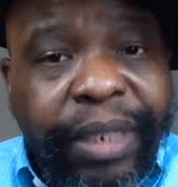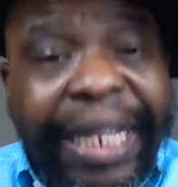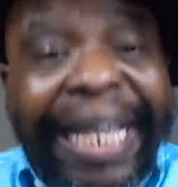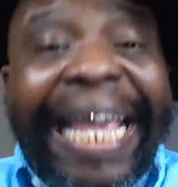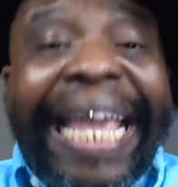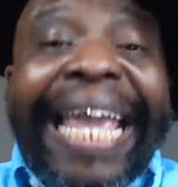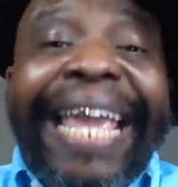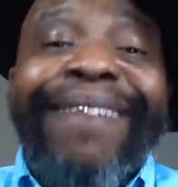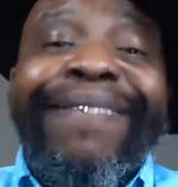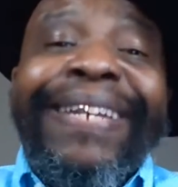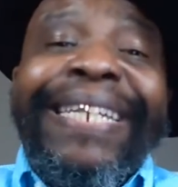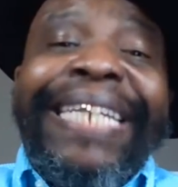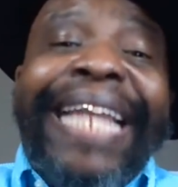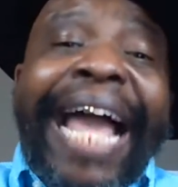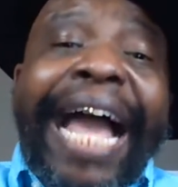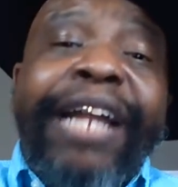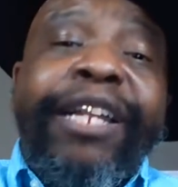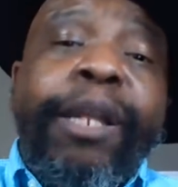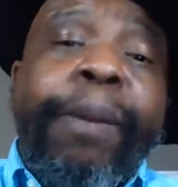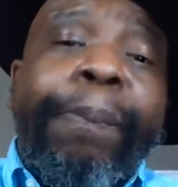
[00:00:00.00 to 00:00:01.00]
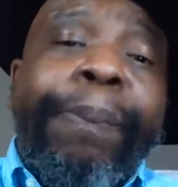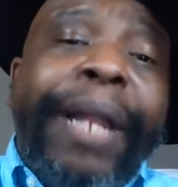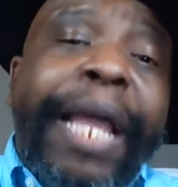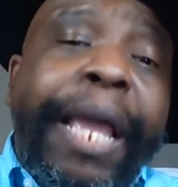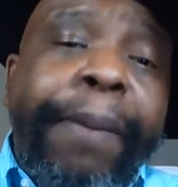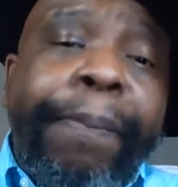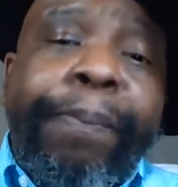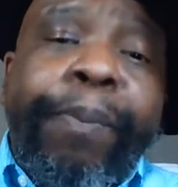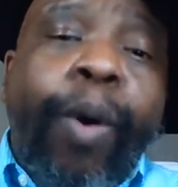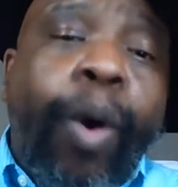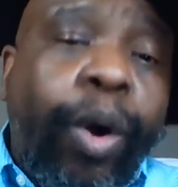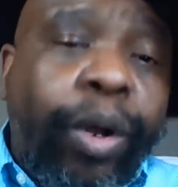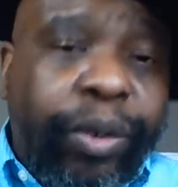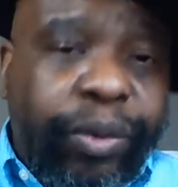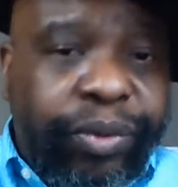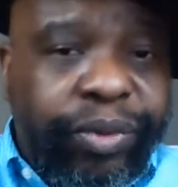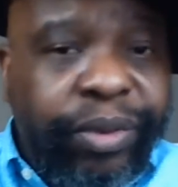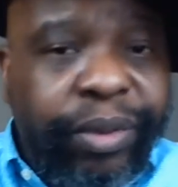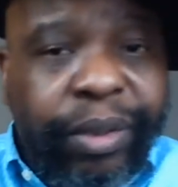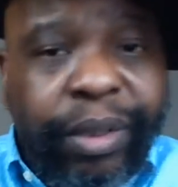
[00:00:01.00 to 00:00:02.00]
Even down to Blake
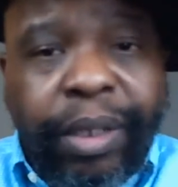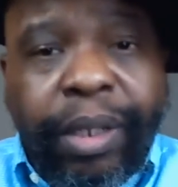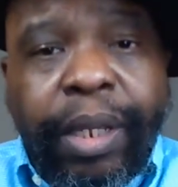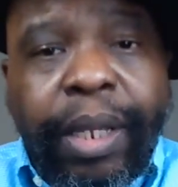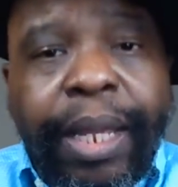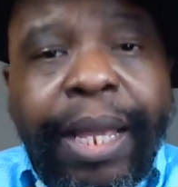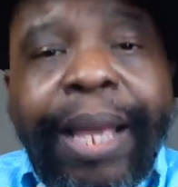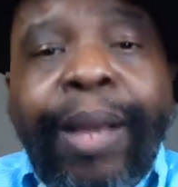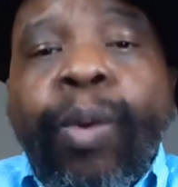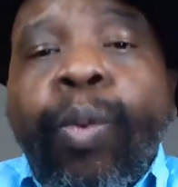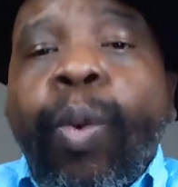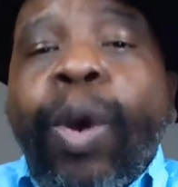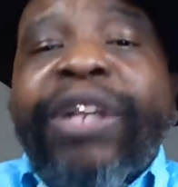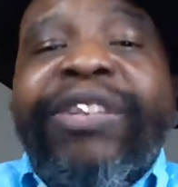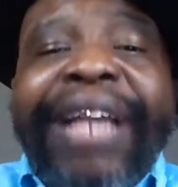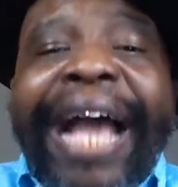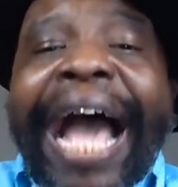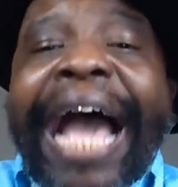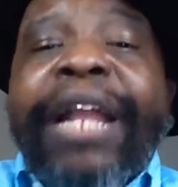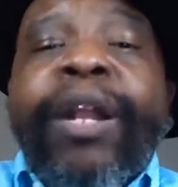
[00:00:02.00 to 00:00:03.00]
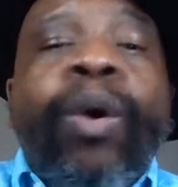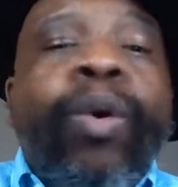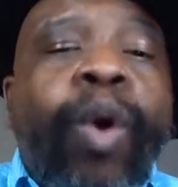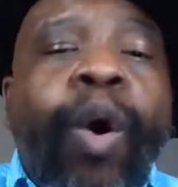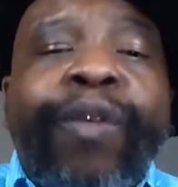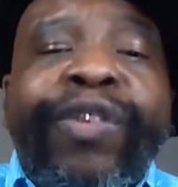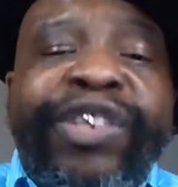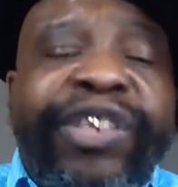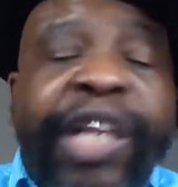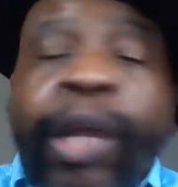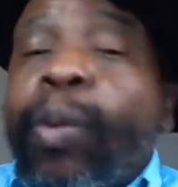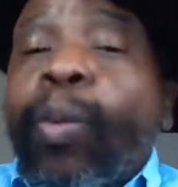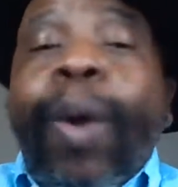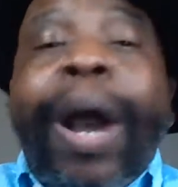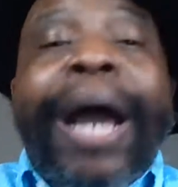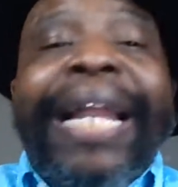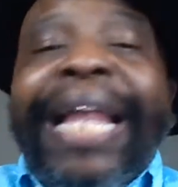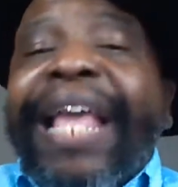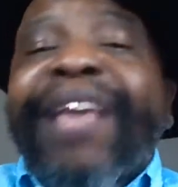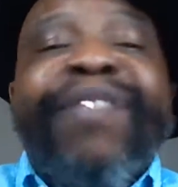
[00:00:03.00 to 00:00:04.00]
Bortles, which I don't understand
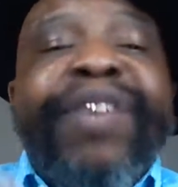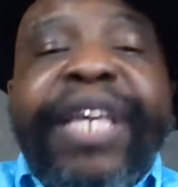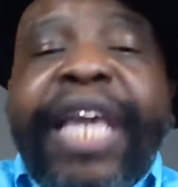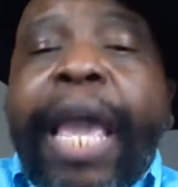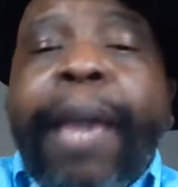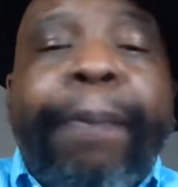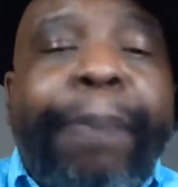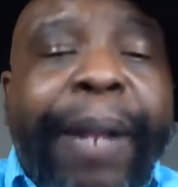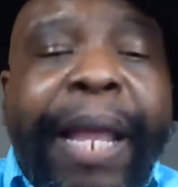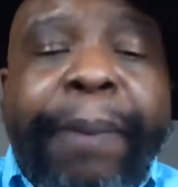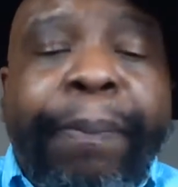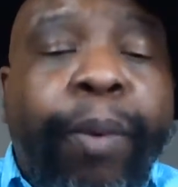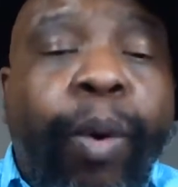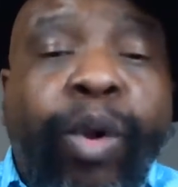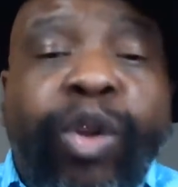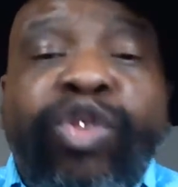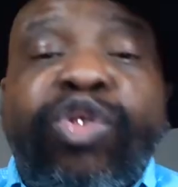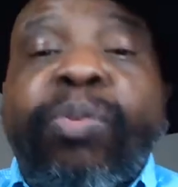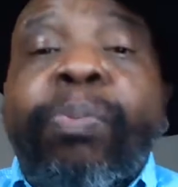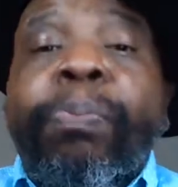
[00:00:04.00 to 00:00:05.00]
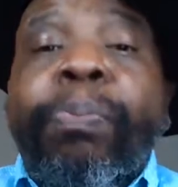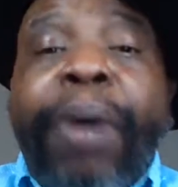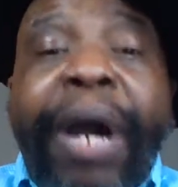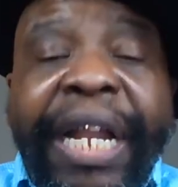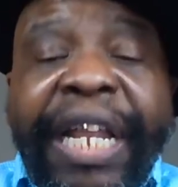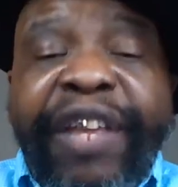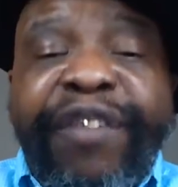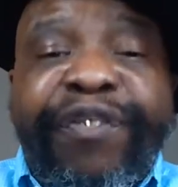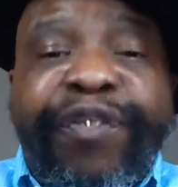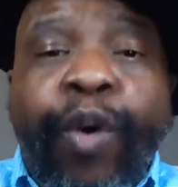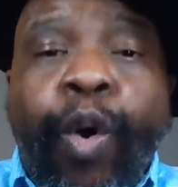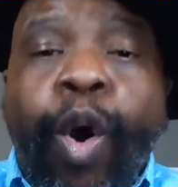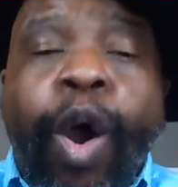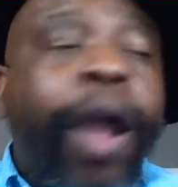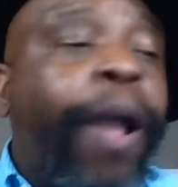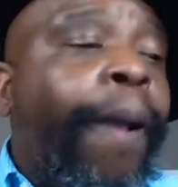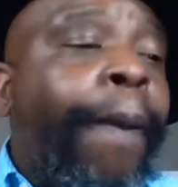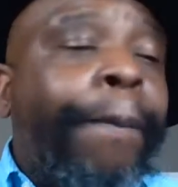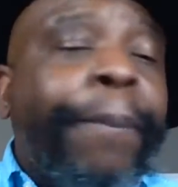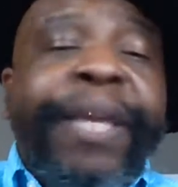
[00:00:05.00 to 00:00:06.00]
why they even gave Blake Bortles money
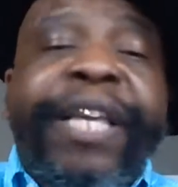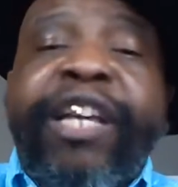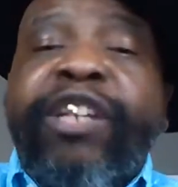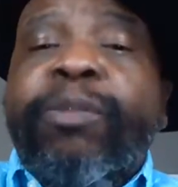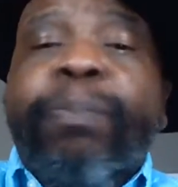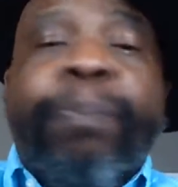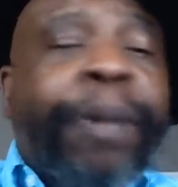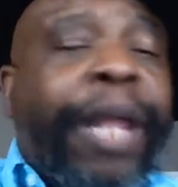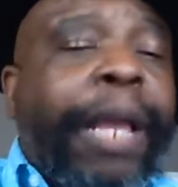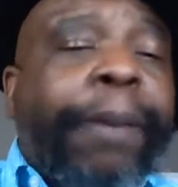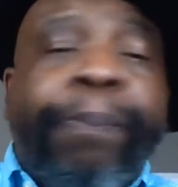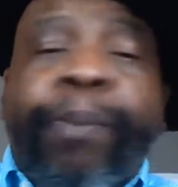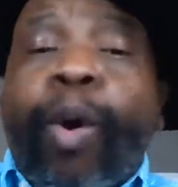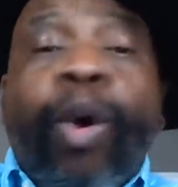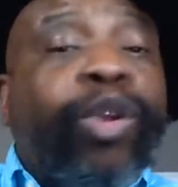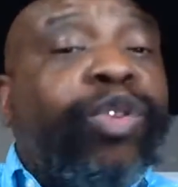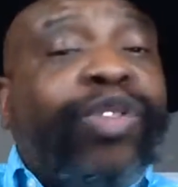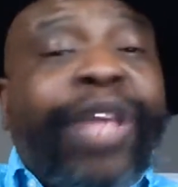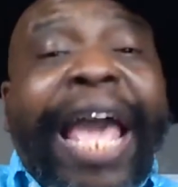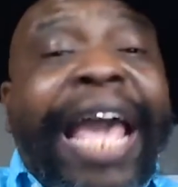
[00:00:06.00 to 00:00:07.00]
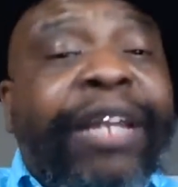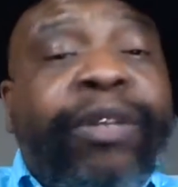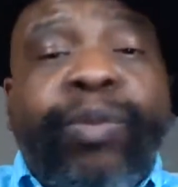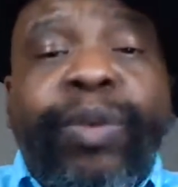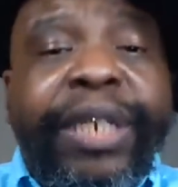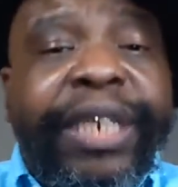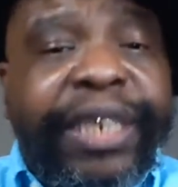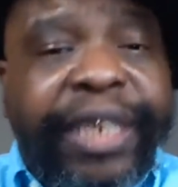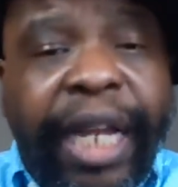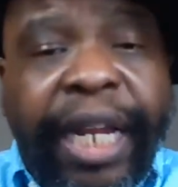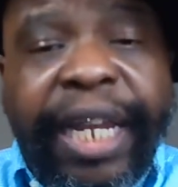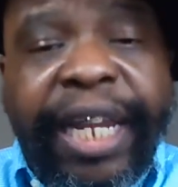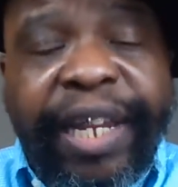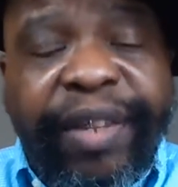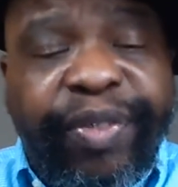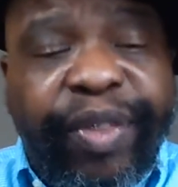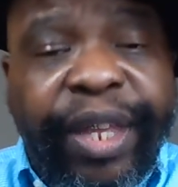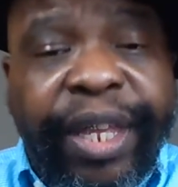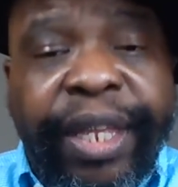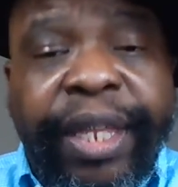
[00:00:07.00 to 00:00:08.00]
for, because Blake Bortles hadn't really done
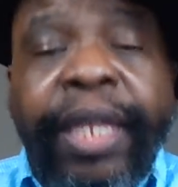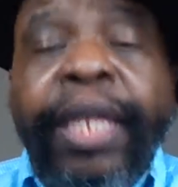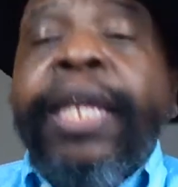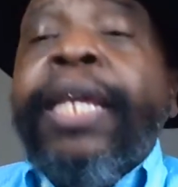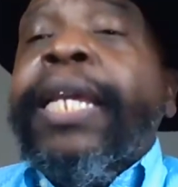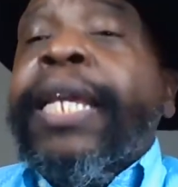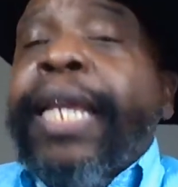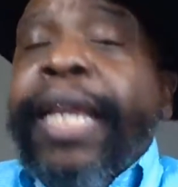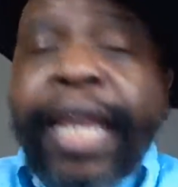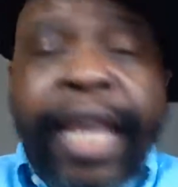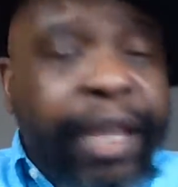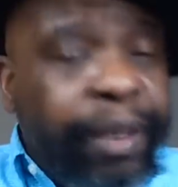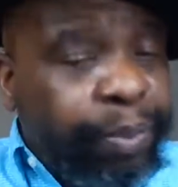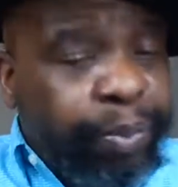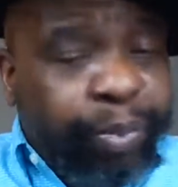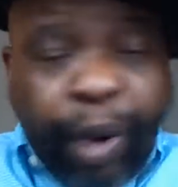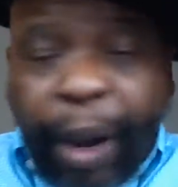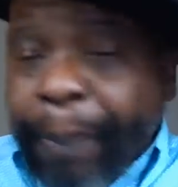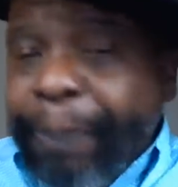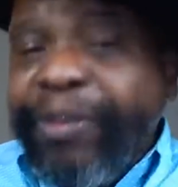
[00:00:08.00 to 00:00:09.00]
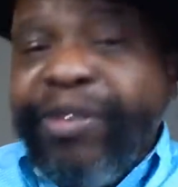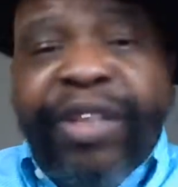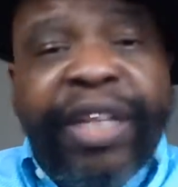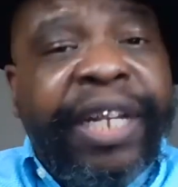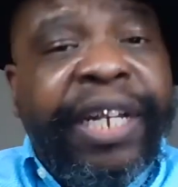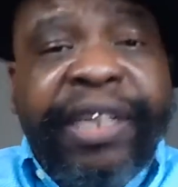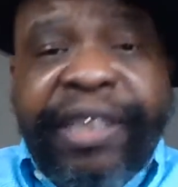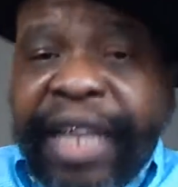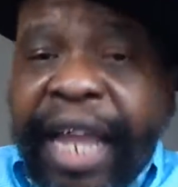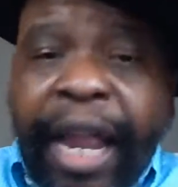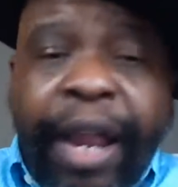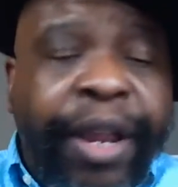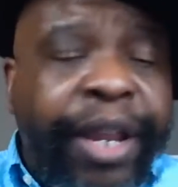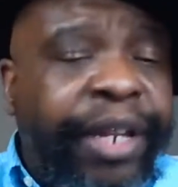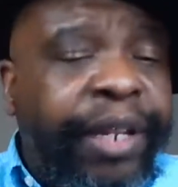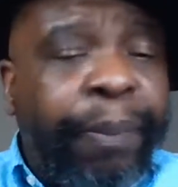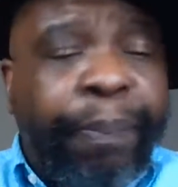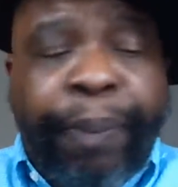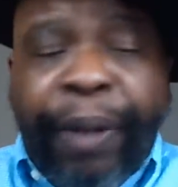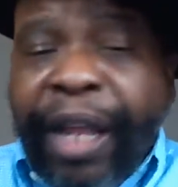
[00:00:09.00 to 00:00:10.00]
anything. He represented there in
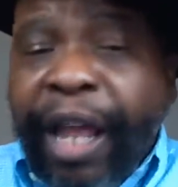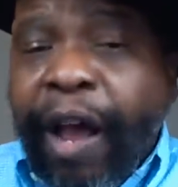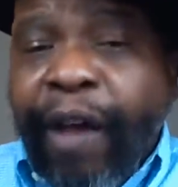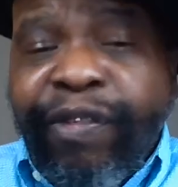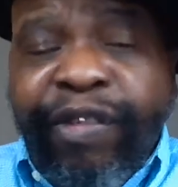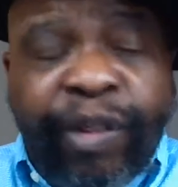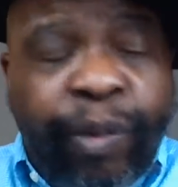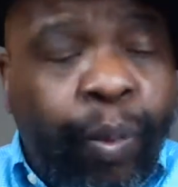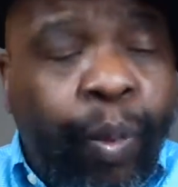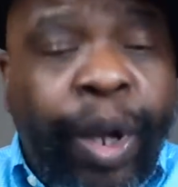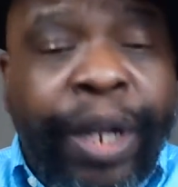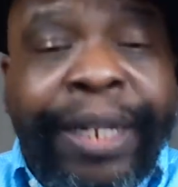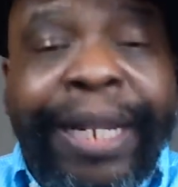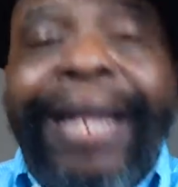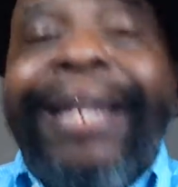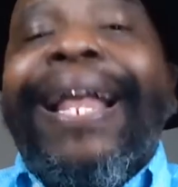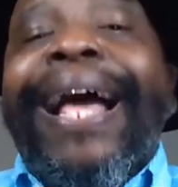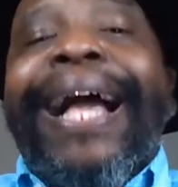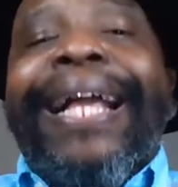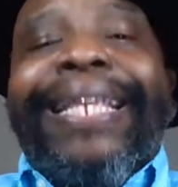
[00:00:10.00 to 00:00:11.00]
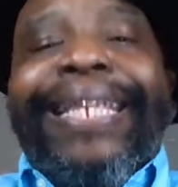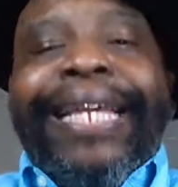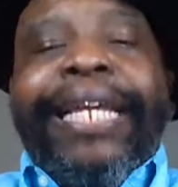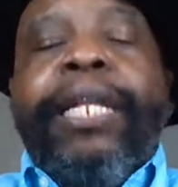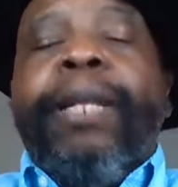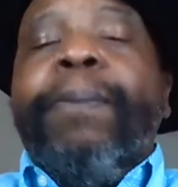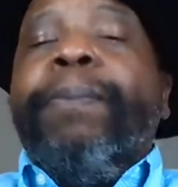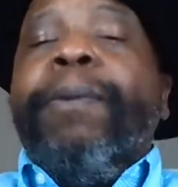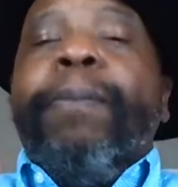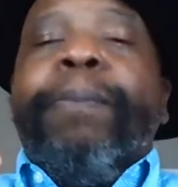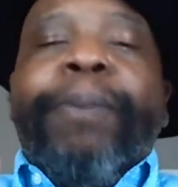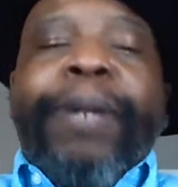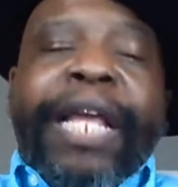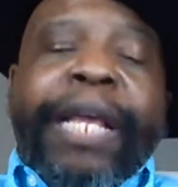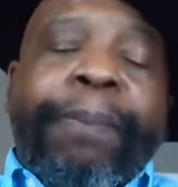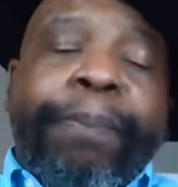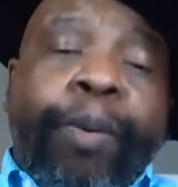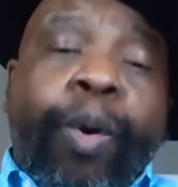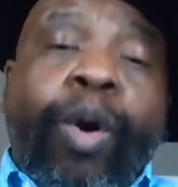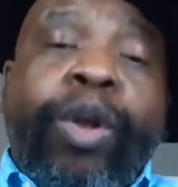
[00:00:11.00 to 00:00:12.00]
the playoffs and whatnot. I get it, but
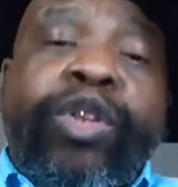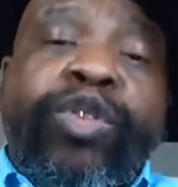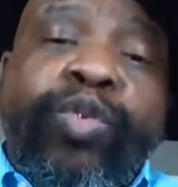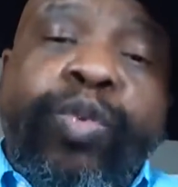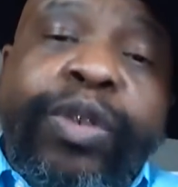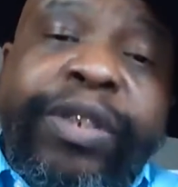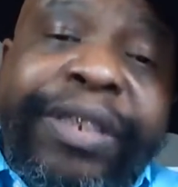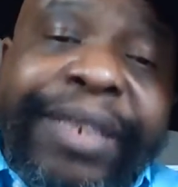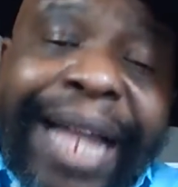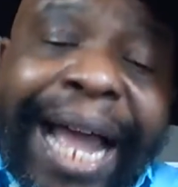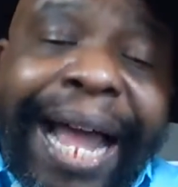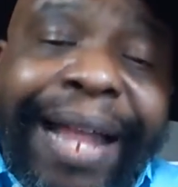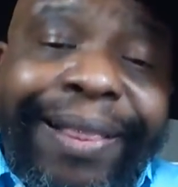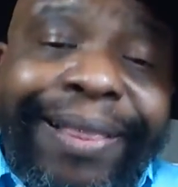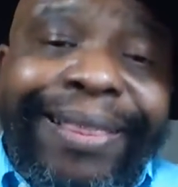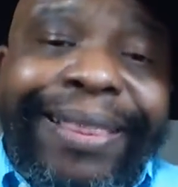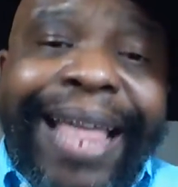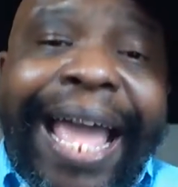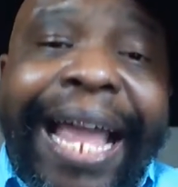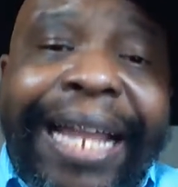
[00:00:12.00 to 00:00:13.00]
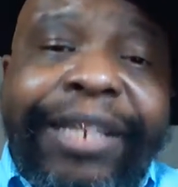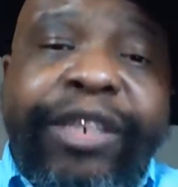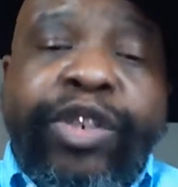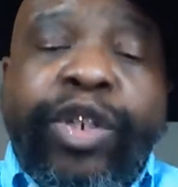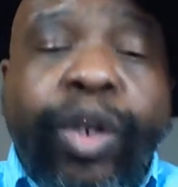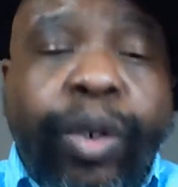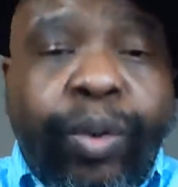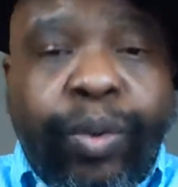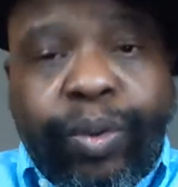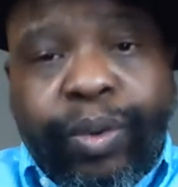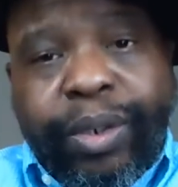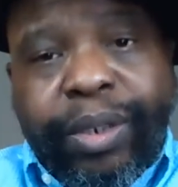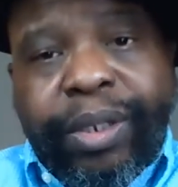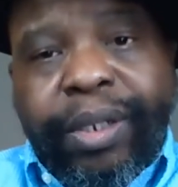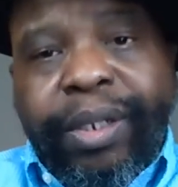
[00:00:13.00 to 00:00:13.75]
Blake Bortles was not that dude.